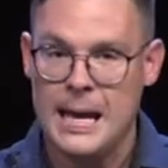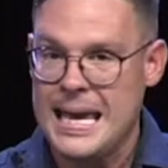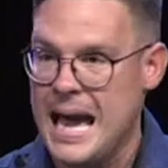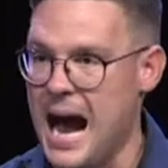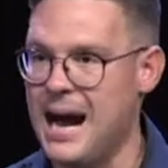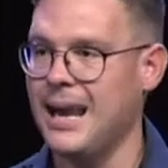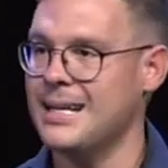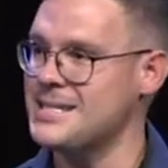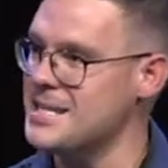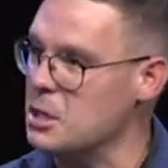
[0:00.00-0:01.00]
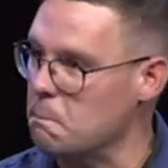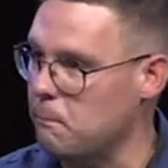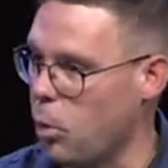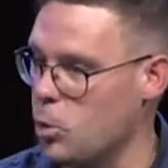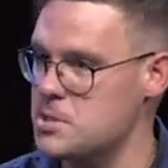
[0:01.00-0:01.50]
he highlights the
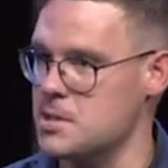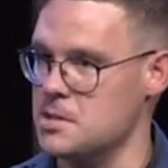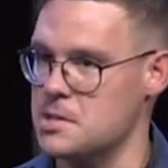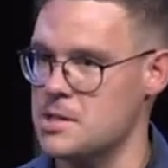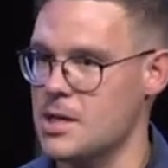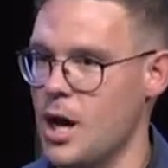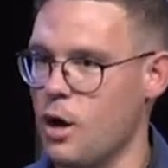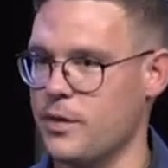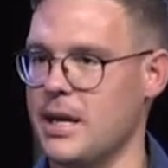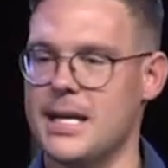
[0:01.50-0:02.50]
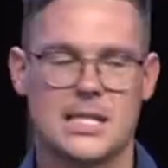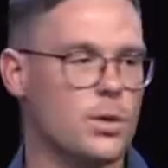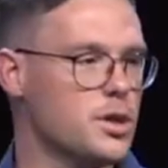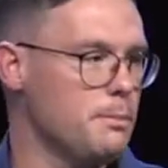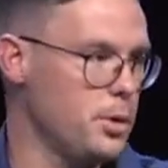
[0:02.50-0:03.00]
importance of connecting
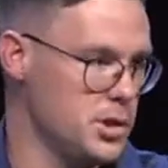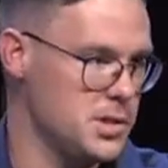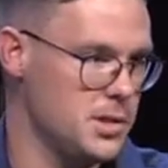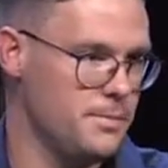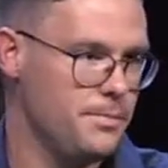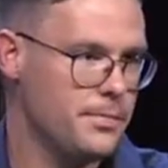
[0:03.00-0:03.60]
with the person.